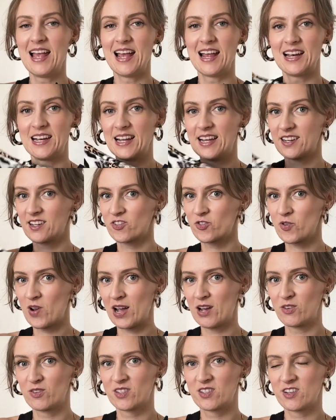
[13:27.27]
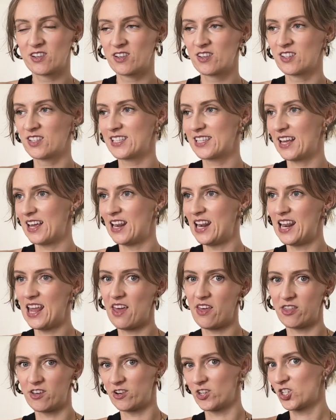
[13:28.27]
leather trousers, a
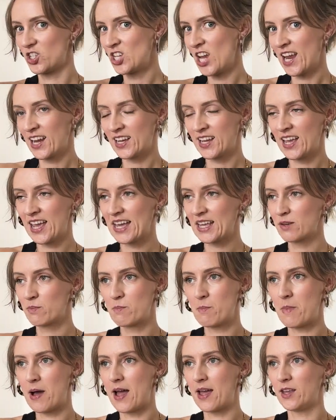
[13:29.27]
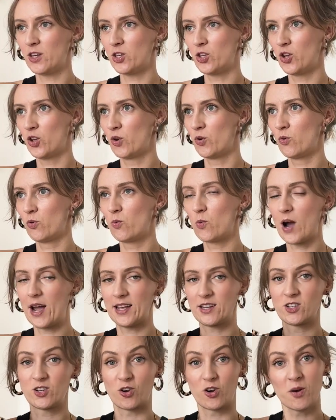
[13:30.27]
leather jacket, my new
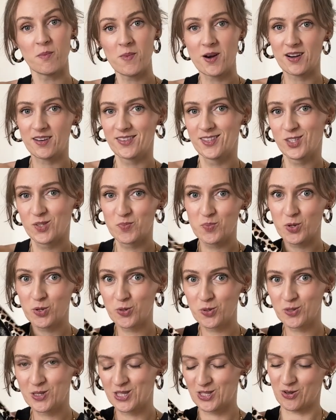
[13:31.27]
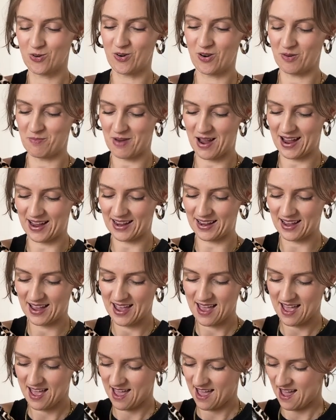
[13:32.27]
white Doc Martens boots, or my
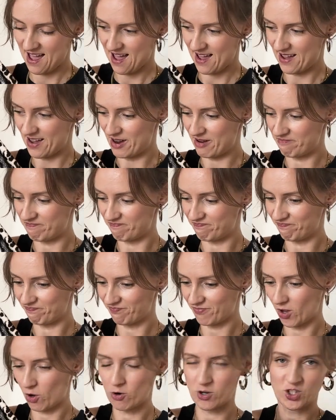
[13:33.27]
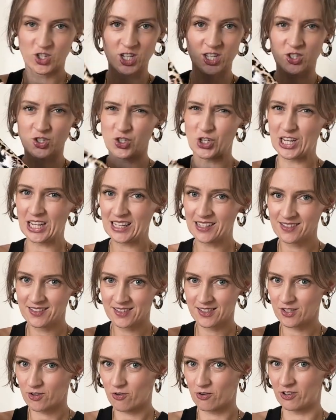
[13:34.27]
or just
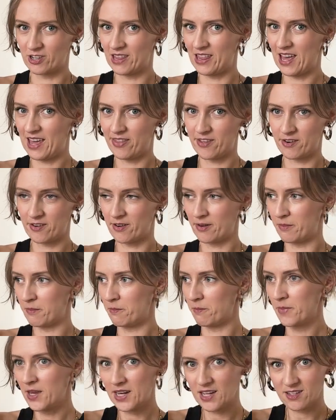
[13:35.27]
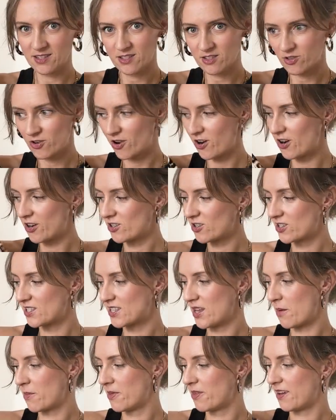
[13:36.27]
jeans, or a leather mini skirt or
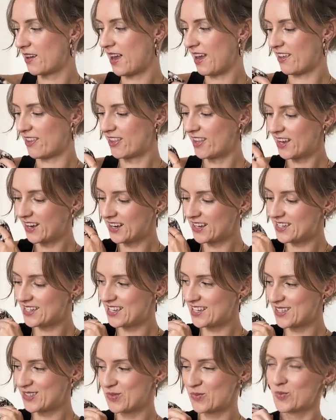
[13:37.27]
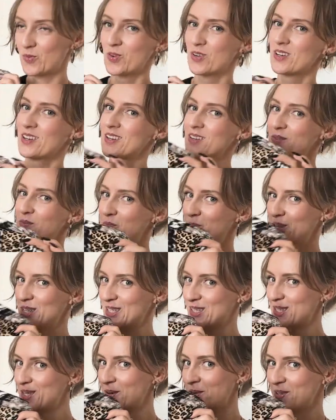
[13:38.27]
something. I think this wouldn't be
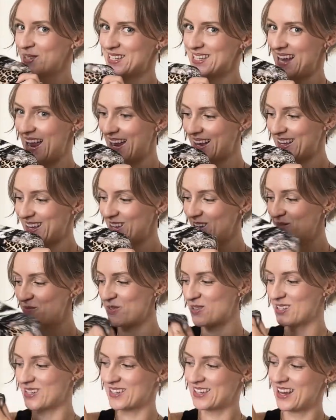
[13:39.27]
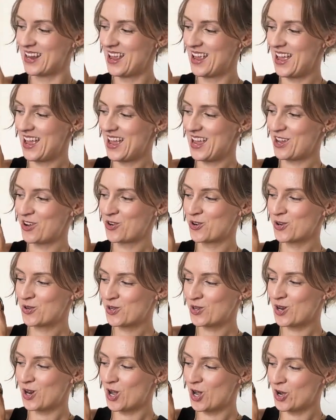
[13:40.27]
so tacky, but it
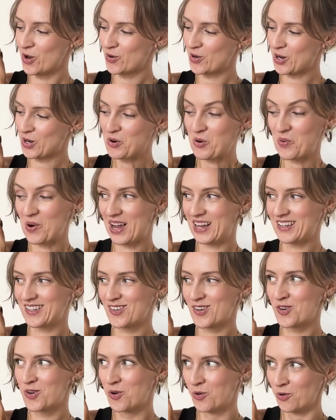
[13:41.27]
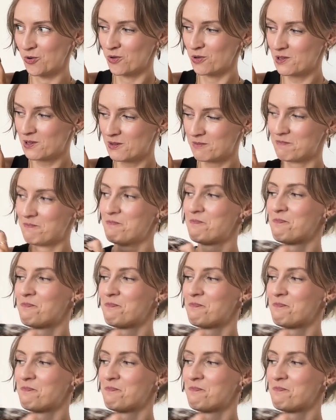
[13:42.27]
could look quite cool.